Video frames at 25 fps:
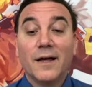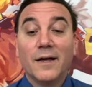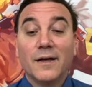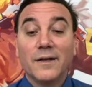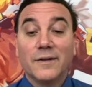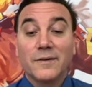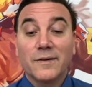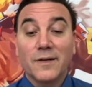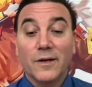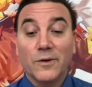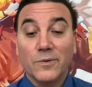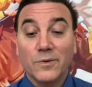
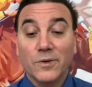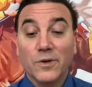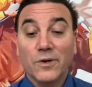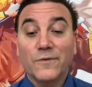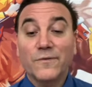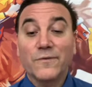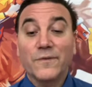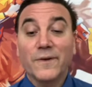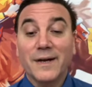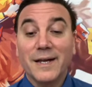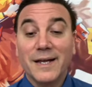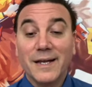So
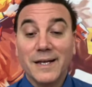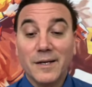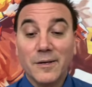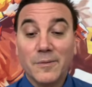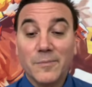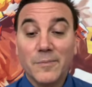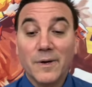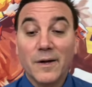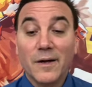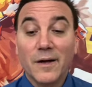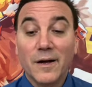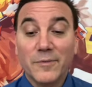look for
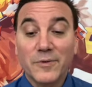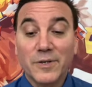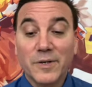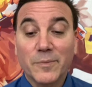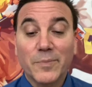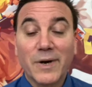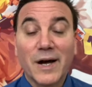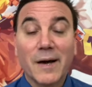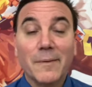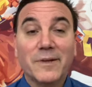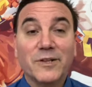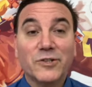him to
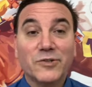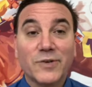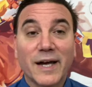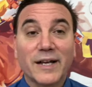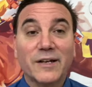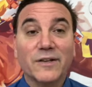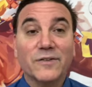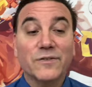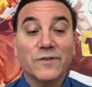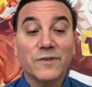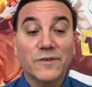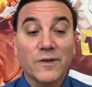probably try
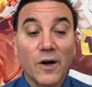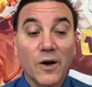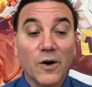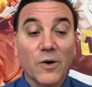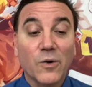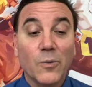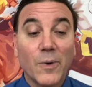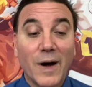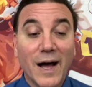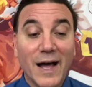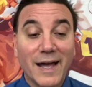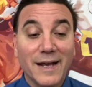to
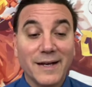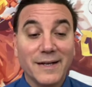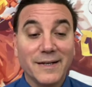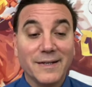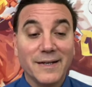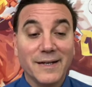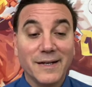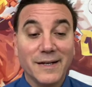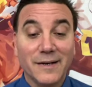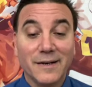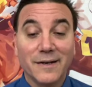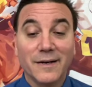stalk wide
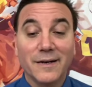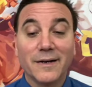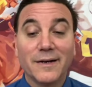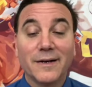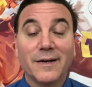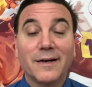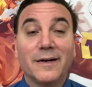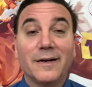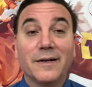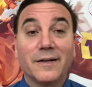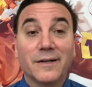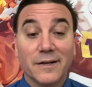in here.
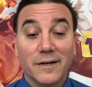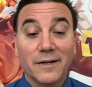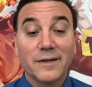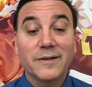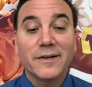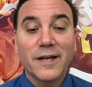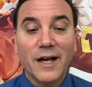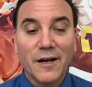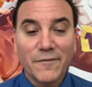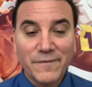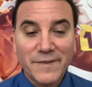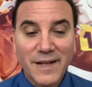A
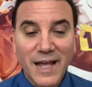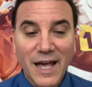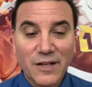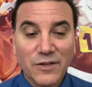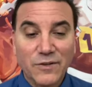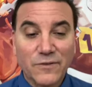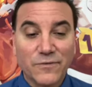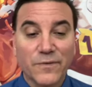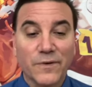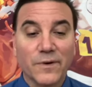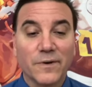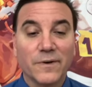tough
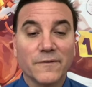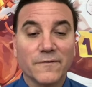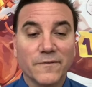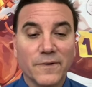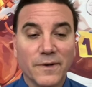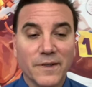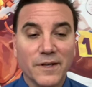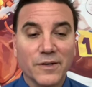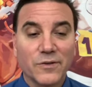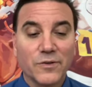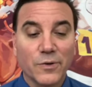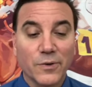test for
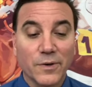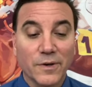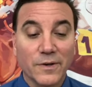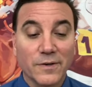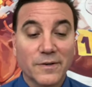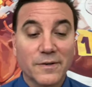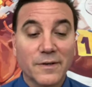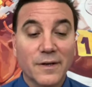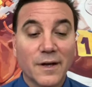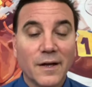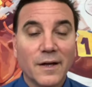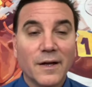this
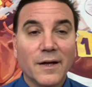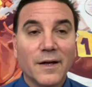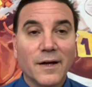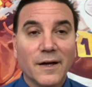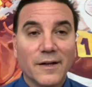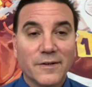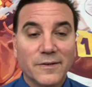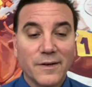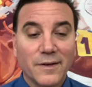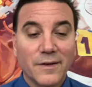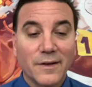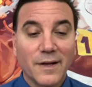horse.
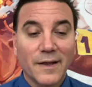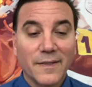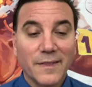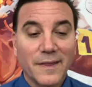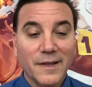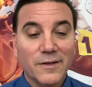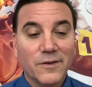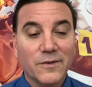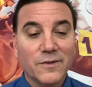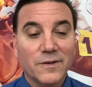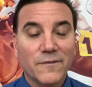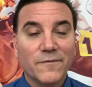So I
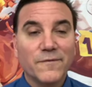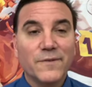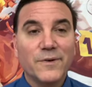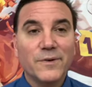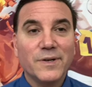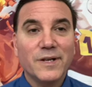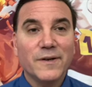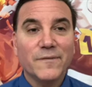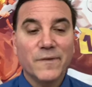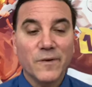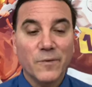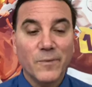think there's a few
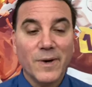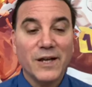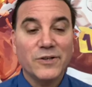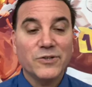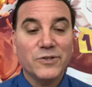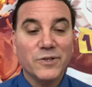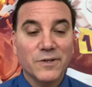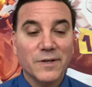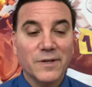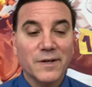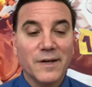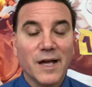different ways
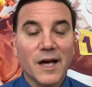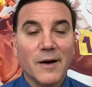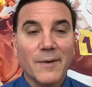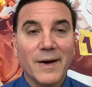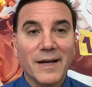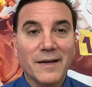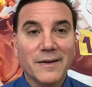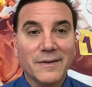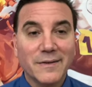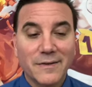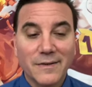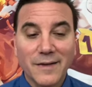you can go. I
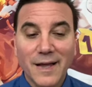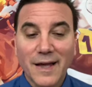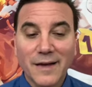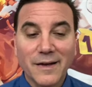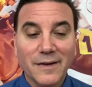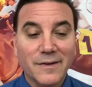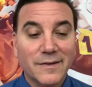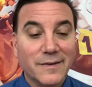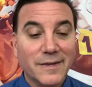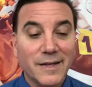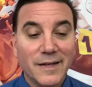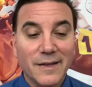
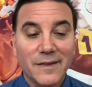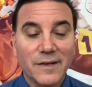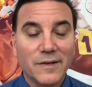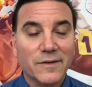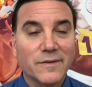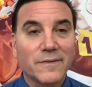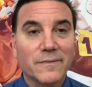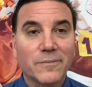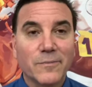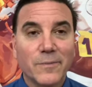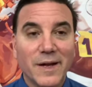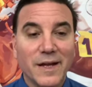could see
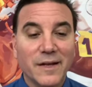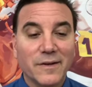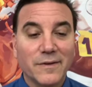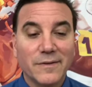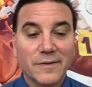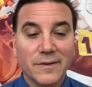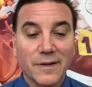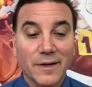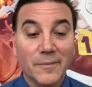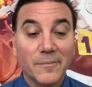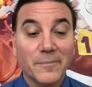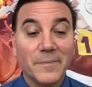this
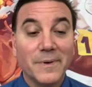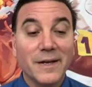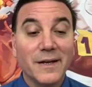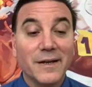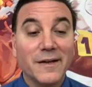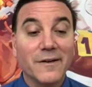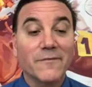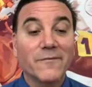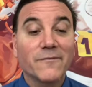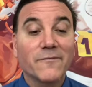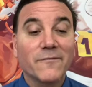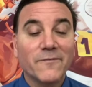race of
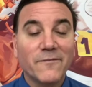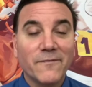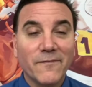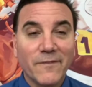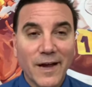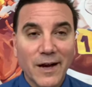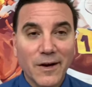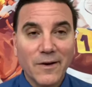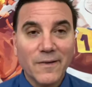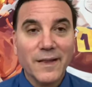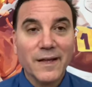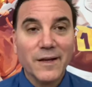being
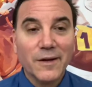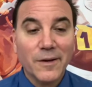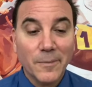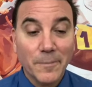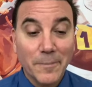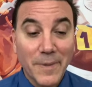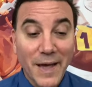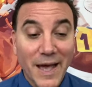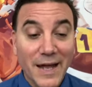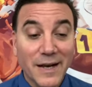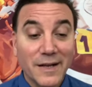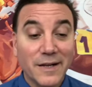fairly
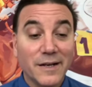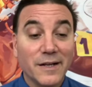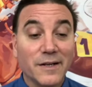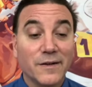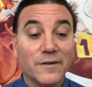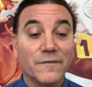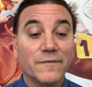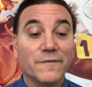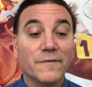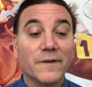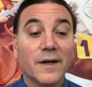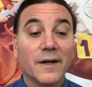
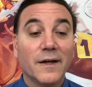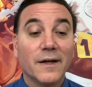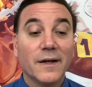competitive.